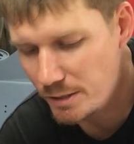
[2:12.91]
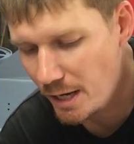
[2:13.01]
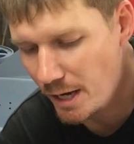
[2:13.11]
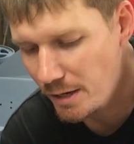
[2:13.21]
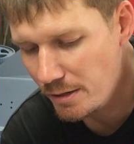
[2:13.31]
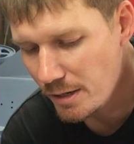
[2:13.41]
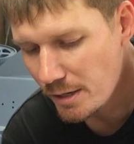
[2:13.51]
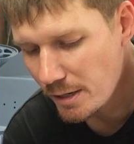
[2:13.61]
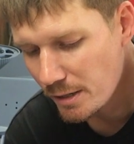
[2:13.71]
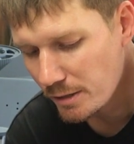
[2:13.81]
So
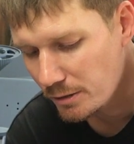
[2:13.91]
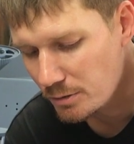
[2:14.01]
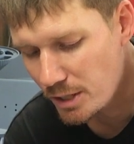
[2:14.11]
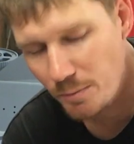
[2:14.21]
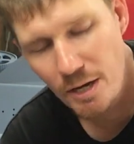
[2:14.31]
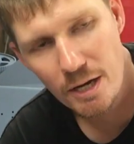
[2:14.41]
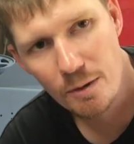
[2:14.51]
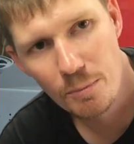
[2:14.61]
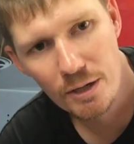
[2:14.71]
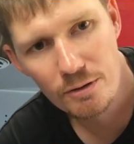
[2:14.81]
I'll set my air
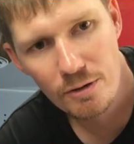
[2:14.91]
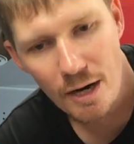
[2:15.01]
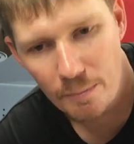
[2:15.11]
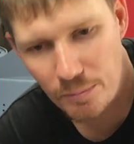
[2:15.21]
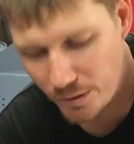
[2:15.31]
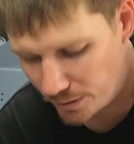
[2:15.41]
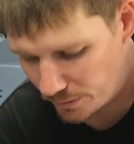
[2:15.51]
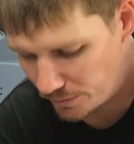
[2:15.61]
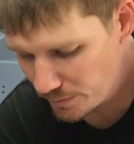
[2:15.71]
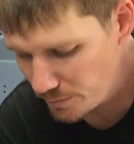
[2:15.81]
compressor up.
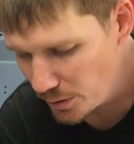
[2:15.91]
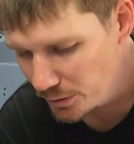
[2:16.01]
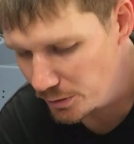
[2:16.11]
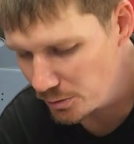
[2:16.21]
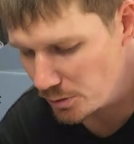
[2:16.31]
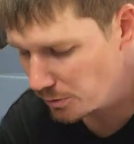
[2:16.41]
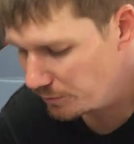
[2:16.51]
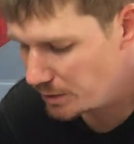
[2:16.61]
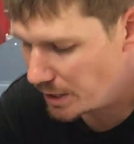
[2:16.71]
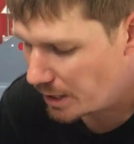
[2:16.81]
I might do a short
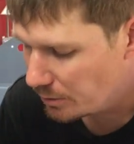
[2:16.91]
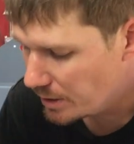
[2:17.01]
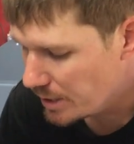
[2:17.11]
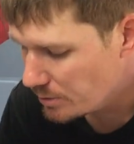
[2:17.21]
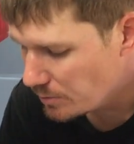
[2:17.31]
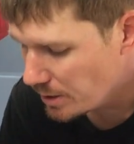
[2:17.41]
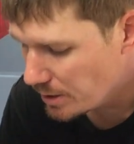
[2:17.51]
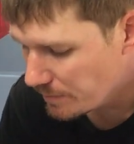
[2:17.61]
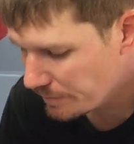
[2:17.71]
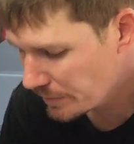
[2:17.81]
video on that as
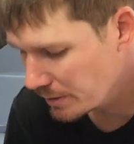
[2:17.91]
well.